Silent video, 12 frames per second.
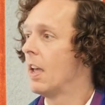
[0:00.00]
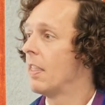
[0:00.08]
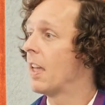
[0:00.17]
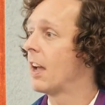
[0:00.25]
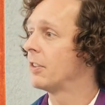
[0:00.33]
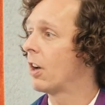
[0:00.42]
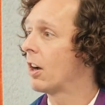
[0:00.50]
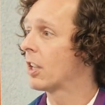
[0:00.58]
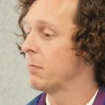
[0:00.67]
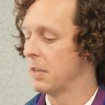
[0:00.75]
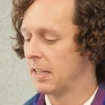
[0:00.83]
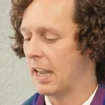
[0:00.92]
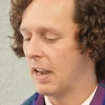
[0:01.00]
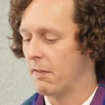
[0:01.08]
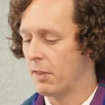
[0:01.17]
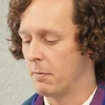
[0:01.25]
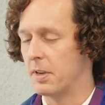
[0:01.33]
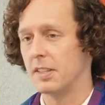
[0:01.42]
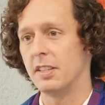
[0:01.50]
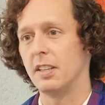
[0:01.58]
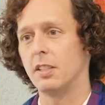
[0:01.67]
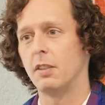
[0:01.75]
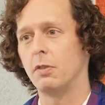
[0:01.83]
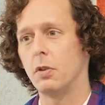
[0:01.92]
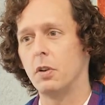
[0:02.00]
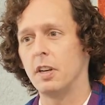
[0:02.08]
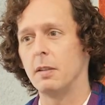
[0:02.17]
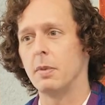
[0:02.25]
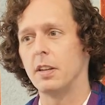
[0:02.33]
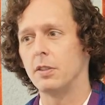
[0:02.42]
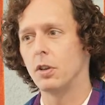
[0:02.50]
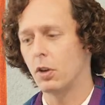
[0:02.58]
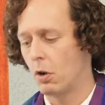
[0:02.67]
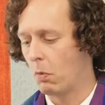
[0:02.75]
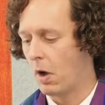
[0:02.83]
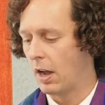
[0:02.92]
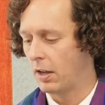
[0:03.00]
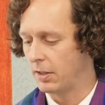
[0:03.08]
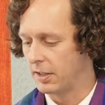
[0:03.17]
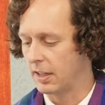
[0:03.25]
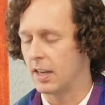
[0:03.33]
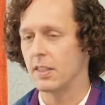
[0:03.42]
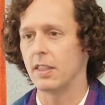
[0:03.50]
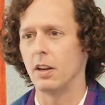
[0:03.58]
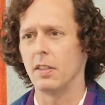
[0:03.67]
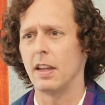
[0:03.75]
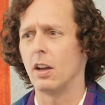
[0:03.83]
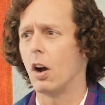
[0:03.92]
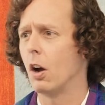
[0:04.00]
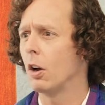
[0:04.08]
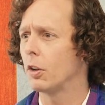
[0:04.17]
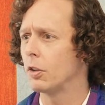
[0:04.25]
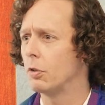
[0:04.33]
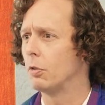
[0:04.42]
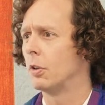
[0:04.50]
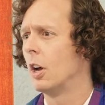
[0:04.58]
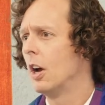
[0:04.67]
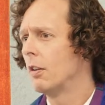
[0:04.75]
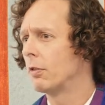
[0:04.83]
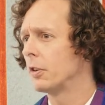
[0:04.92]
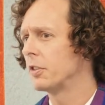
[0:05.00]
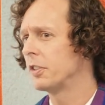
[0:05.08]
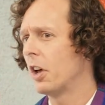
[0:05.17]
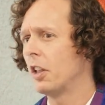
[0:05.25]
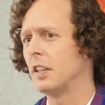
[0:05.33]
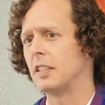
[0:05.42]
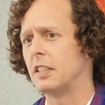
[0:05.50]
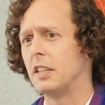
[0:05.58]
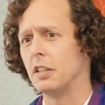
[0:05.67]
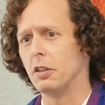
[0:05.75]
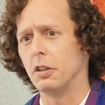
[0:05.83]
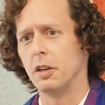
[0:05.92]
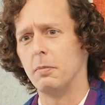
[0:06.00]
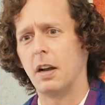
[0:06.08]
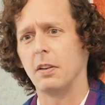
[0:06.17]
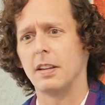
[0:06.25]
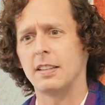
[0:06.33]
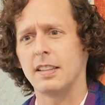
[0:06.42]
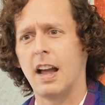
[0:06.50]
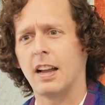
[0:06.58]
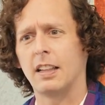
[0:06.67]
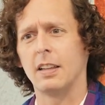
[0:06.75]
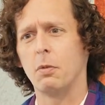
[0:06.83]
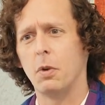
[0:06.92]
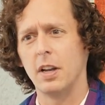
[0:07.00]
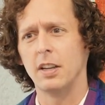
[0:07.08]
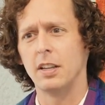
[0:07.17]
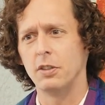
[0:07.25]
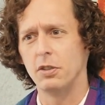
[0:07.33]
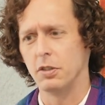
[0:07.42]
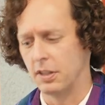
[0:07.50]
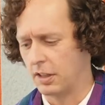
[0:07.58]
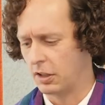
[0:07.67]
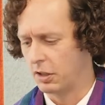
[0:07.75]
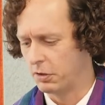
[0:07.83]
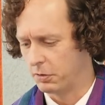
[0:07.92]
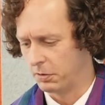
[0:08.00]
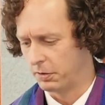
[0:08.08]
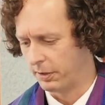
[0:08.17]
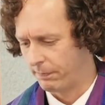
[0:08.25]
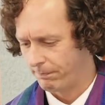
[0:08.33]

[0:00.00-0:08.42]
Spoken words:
That document gave them a sense of unity, but it took a while to get there. They argued for a solid year about exactly what it should include.